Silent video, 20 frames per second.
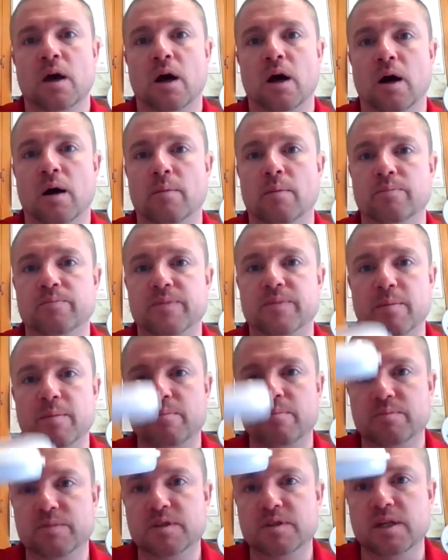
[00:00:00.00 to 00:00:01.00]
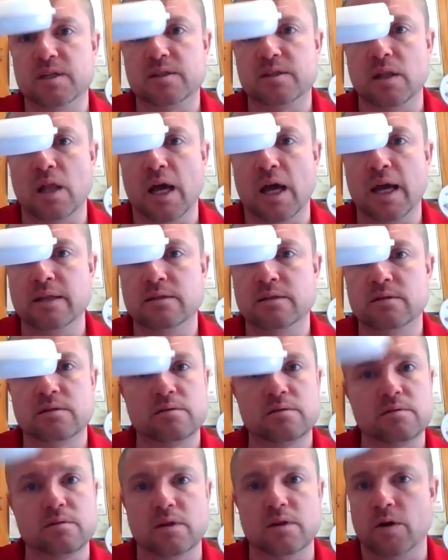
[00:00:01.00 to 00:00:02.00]
Then disc
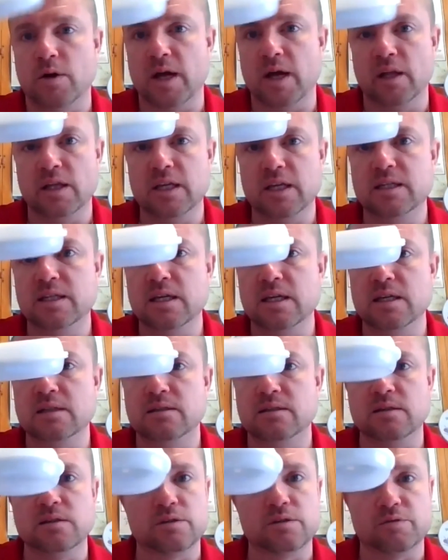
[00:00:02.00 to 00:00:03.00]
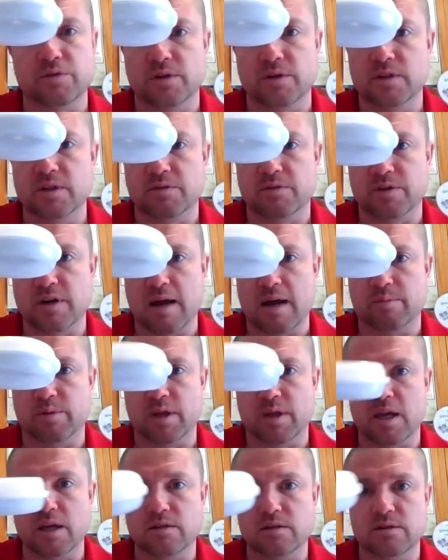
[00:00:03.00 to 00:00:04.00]
lights, you know, LEDs. These are for different
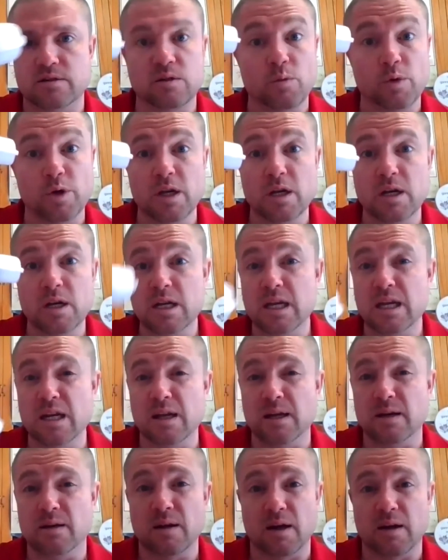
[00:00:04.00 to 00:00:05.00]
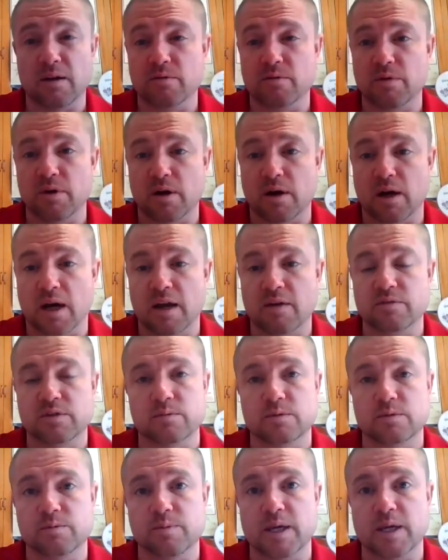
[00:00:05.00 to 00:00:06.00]
applications that where you need it. I
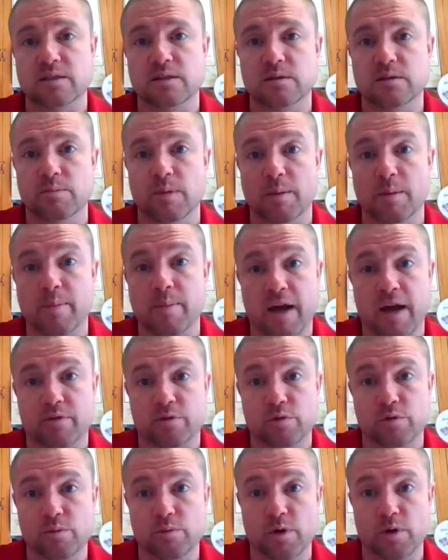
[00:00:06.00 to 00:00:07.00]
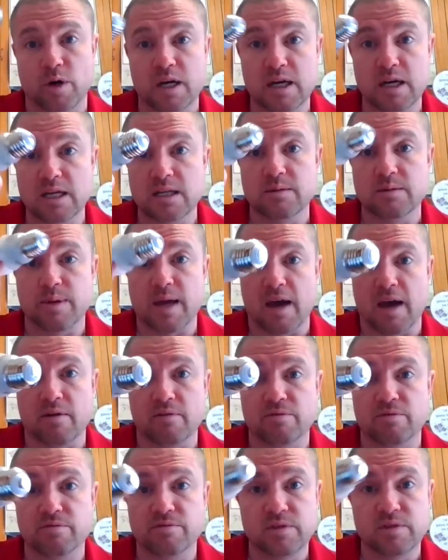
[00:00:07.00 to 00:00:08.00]
have some spaces in my bathroom where I need to
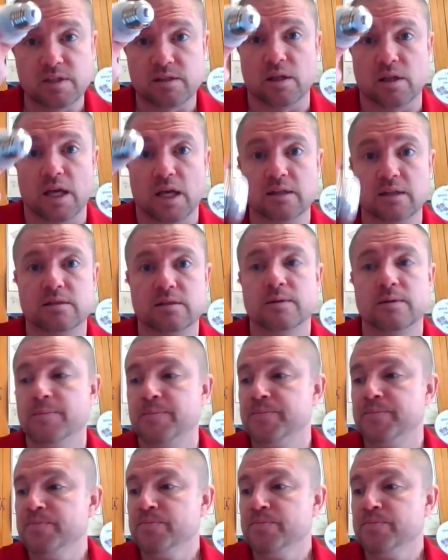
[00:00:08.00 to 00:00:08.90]
have disc lights.